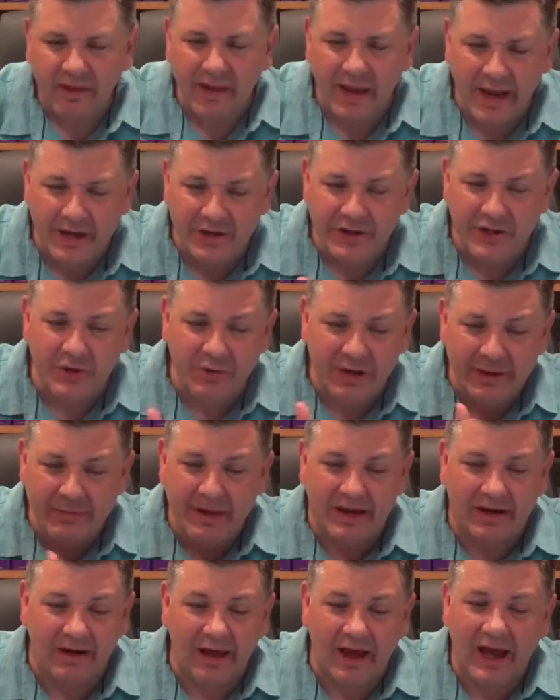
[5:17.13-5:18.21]
And you he
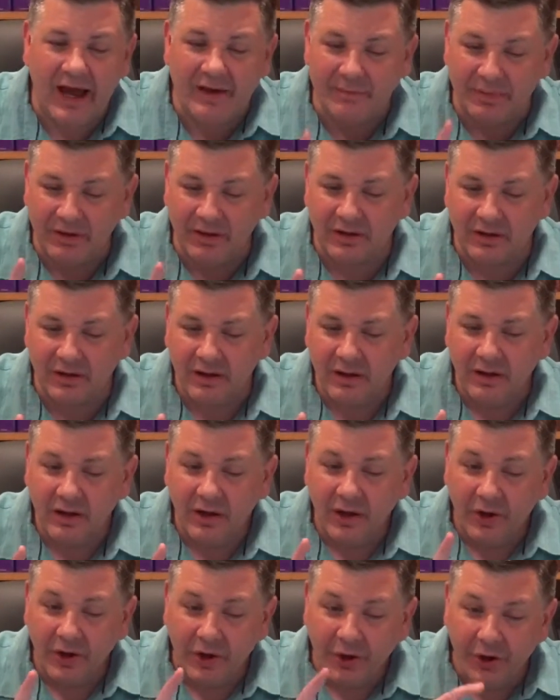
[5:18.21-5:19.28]
made alive, but look,
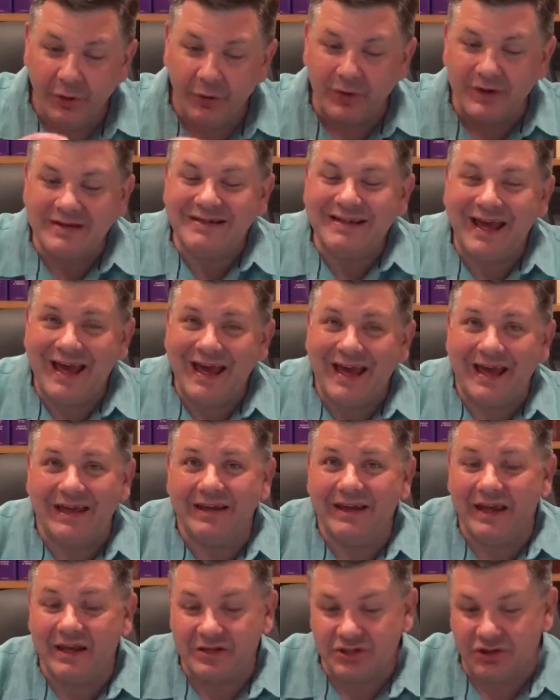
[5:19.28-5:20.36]
who were dead
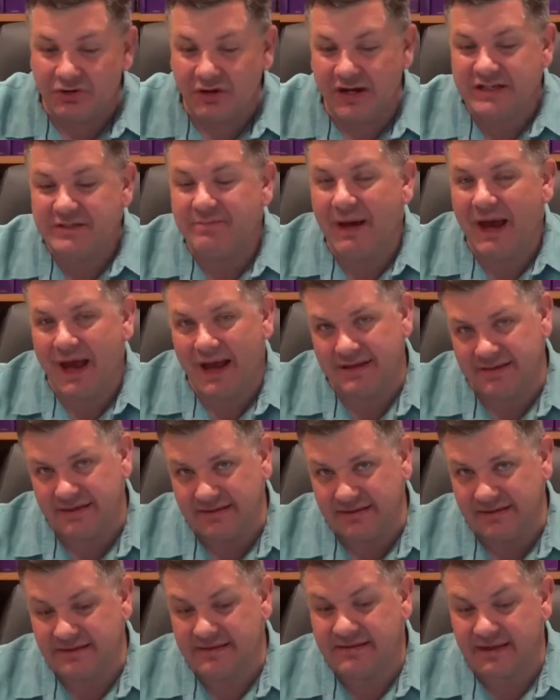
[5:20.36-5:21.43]
in
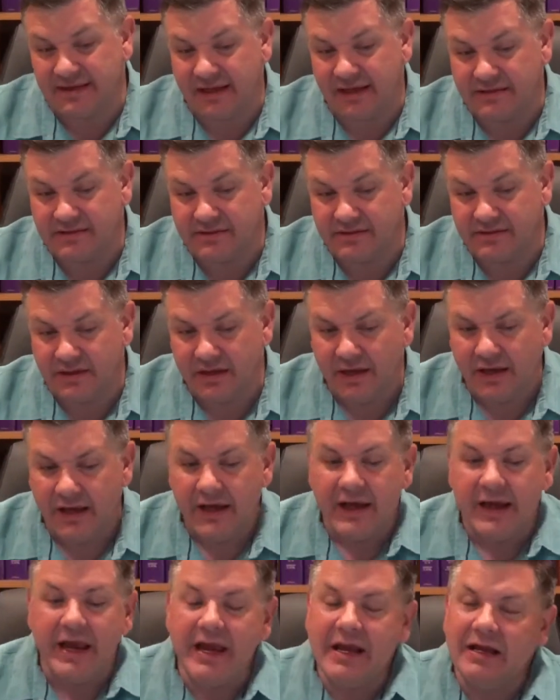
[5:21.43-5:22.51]
trespasses and sins.
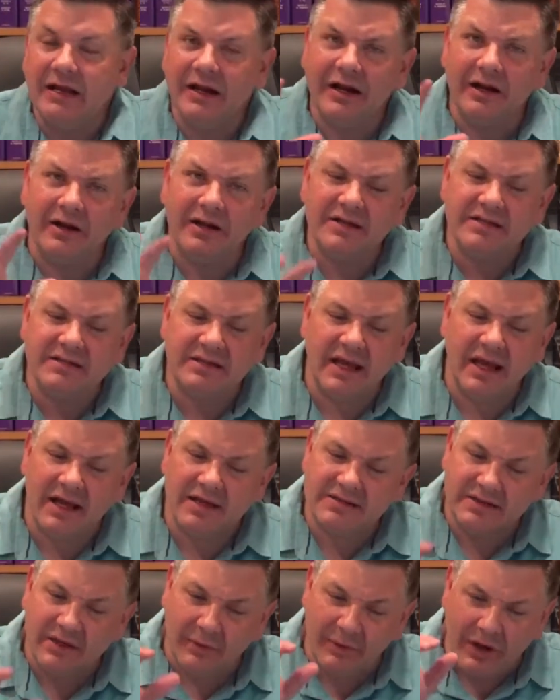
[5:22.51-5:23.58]
He clearly
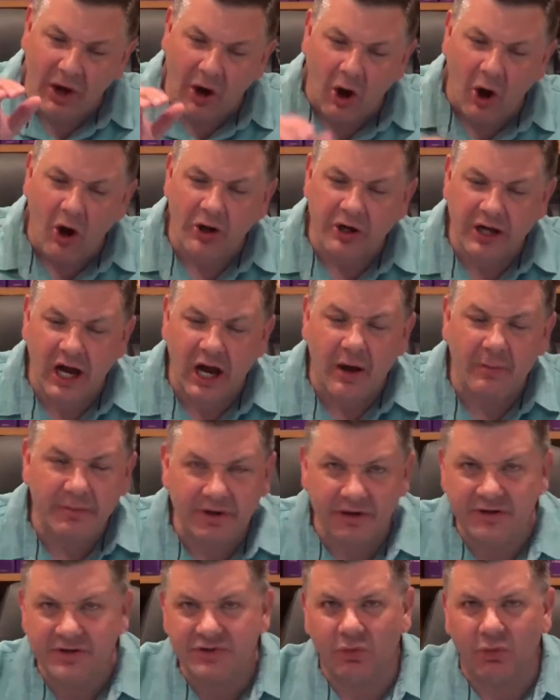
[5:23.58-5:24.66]
says that we all come into
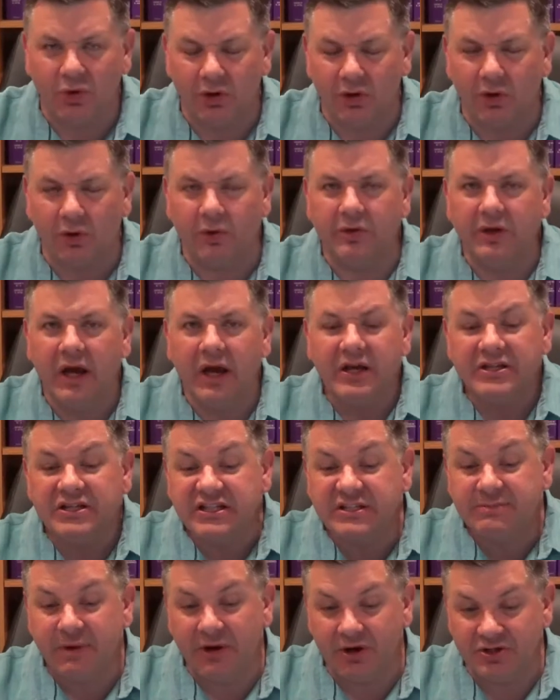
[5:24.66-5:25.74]
this world
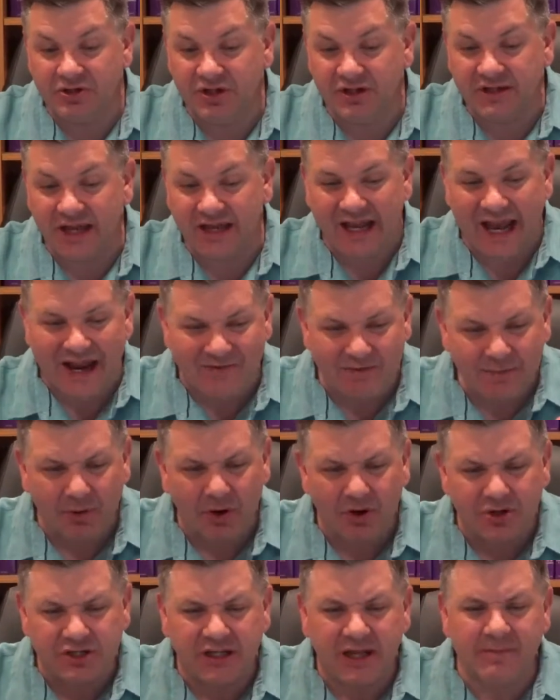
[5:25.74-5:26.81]
spiritually dead. Every
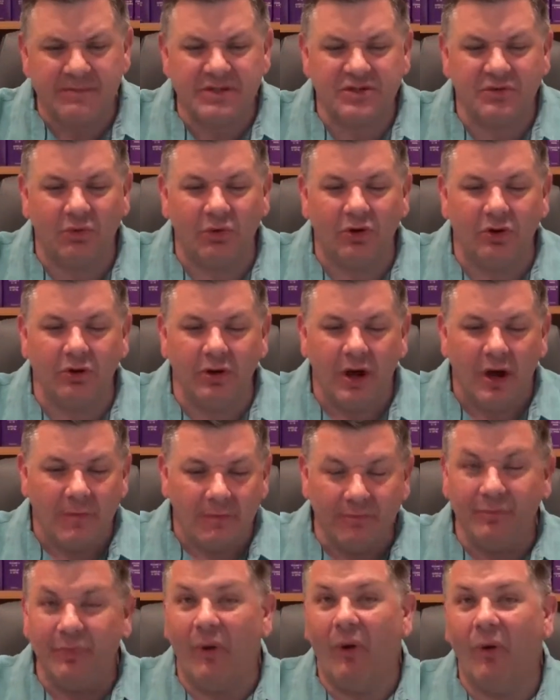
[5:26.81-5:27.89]
person comes to this world
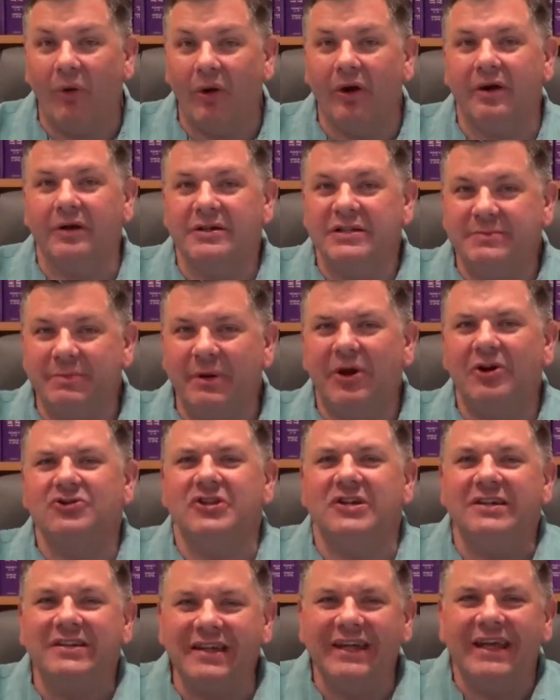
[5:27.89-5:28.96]
born
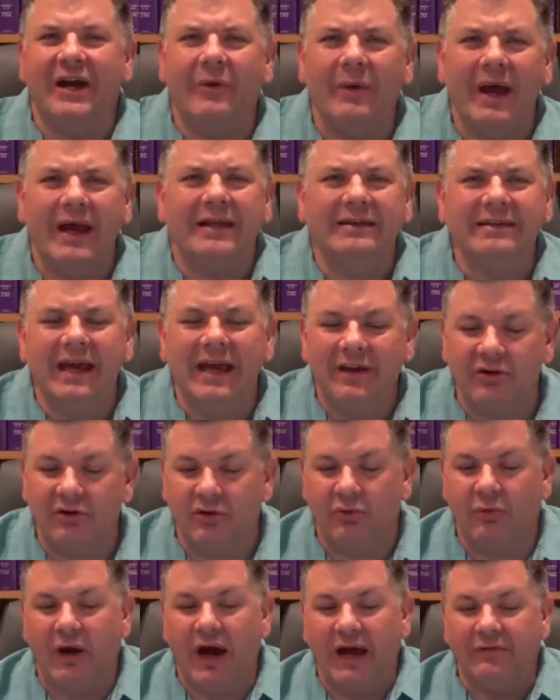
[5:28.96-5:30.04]
spiritually DOA, dead on
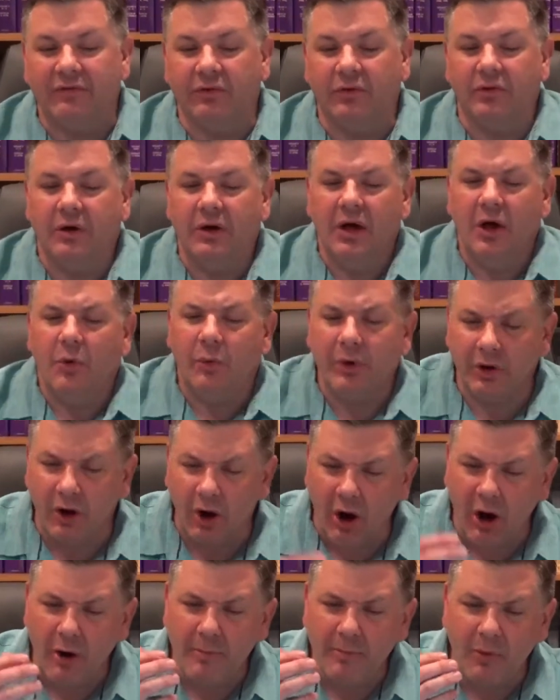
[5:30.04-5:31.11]
arrival. We are
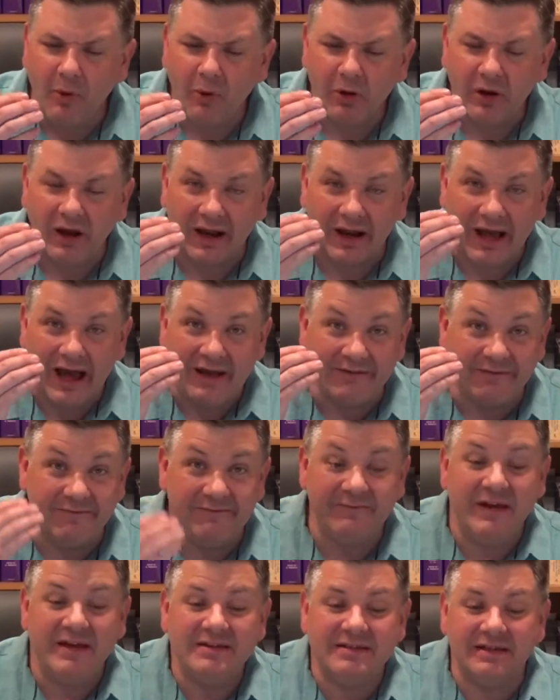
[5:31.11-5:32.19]
all born alive
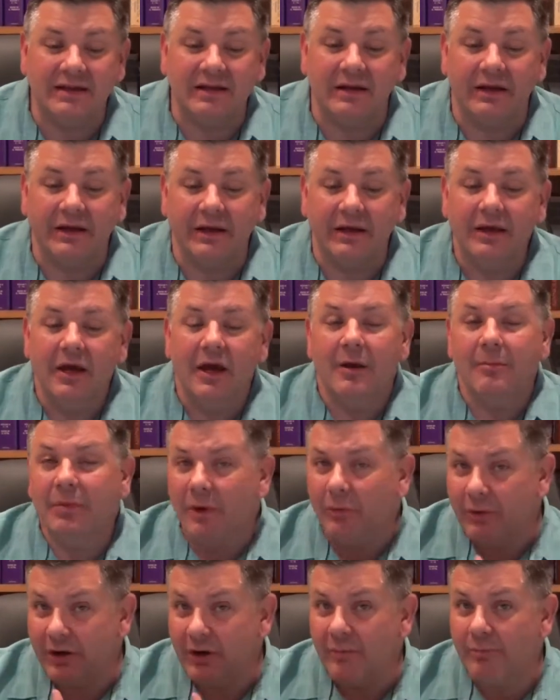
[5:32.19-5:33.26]
physically, but
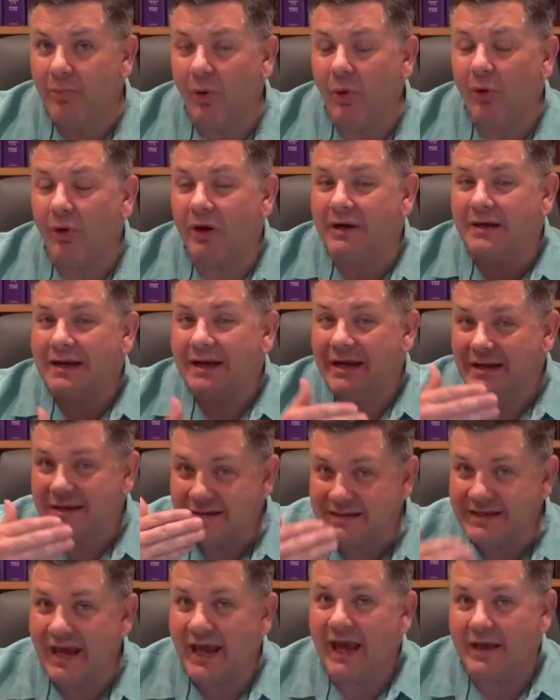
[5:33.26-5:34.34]
we are born
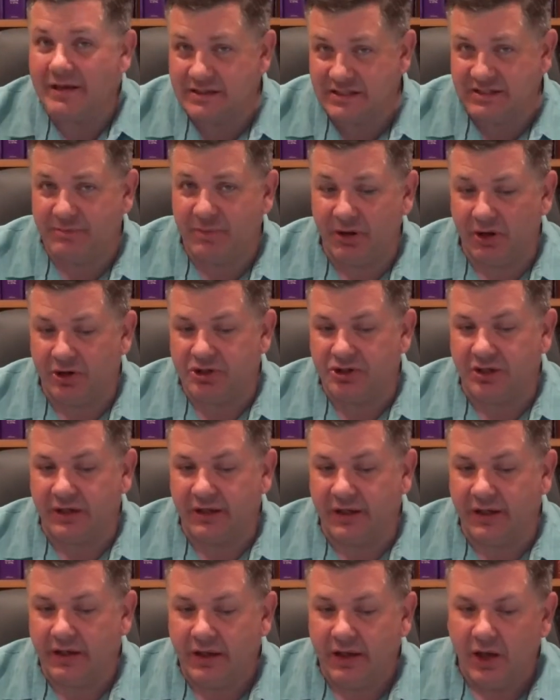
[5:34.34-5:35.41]
dead spiritually.
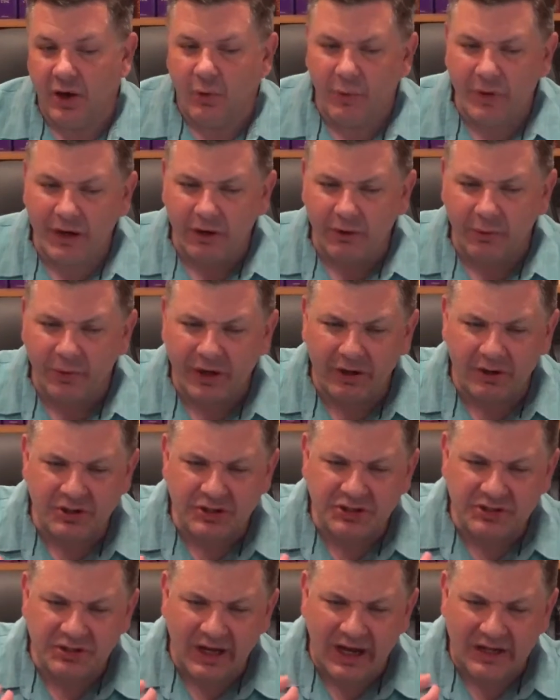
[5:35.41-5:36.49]
We are, we are
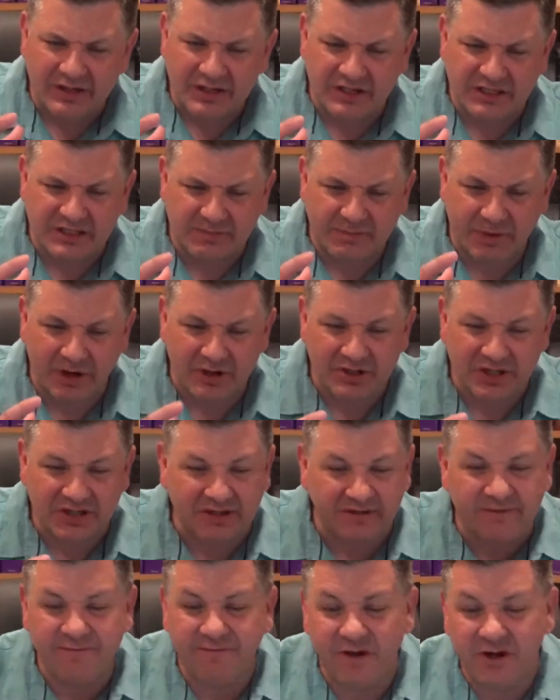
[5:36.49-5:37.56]
not just spiritually
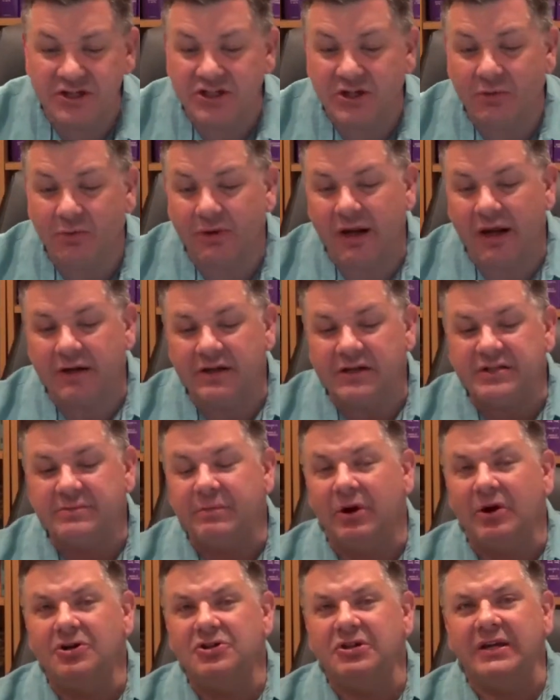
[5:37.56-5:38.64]
deficient, we're not just
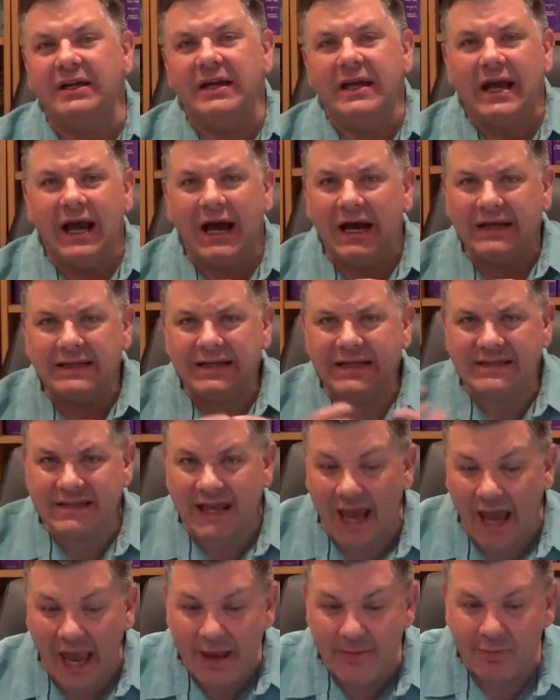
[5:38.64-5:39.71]
spiritually uh,
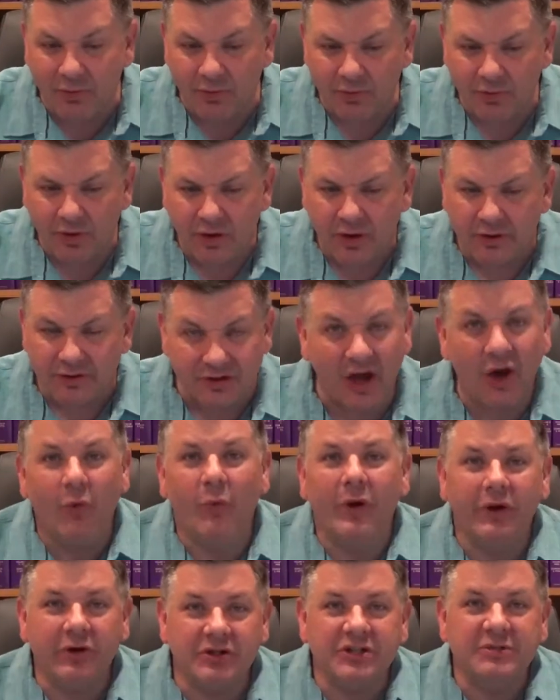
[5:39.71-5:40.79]
disabled. No,
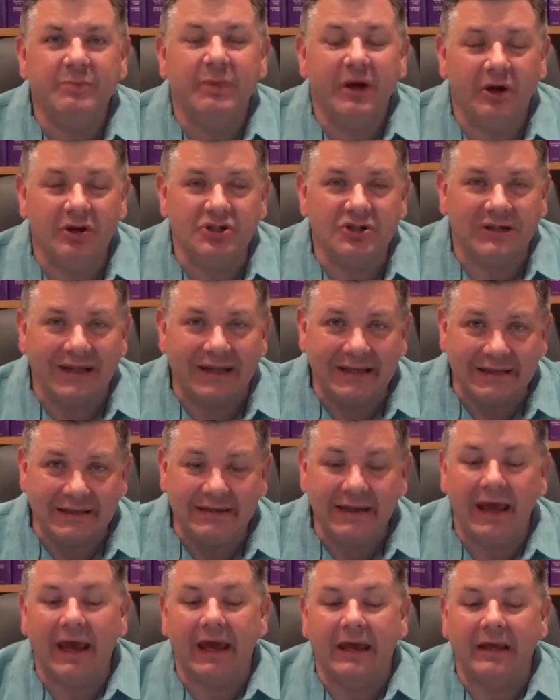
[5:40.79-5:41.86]
we are spiritually
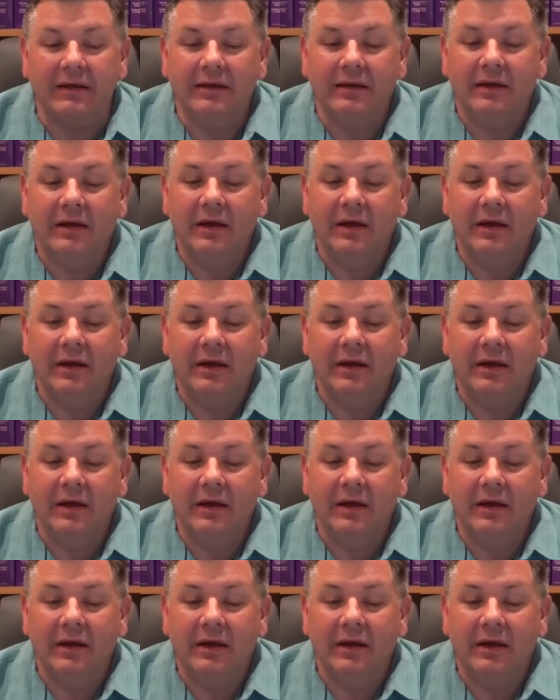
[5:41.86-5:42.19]
dead.